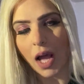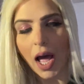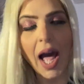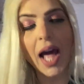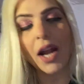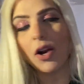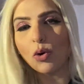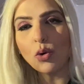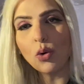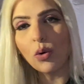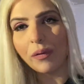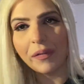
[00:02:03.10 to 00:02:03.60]

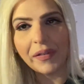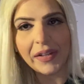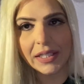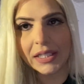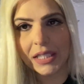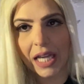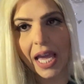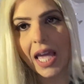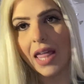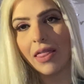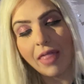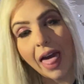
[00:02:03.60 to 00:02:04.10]
don't know if he's
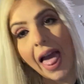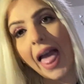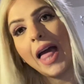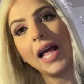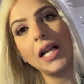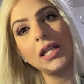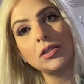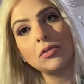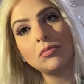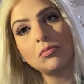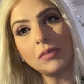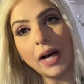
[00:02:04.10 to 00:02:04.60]
saying
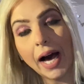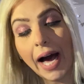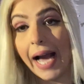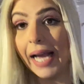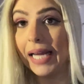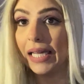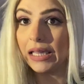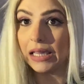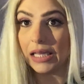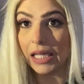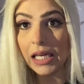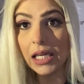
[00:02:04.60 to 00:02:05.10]
that, but I
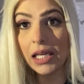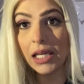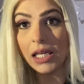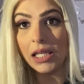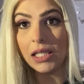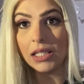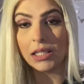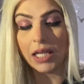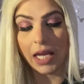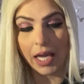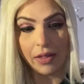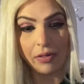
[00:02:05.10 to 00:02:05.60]
think
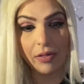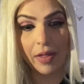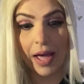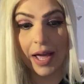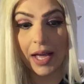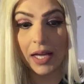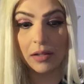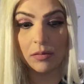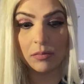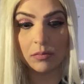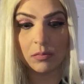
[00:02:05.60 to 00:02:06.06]
he's saying that.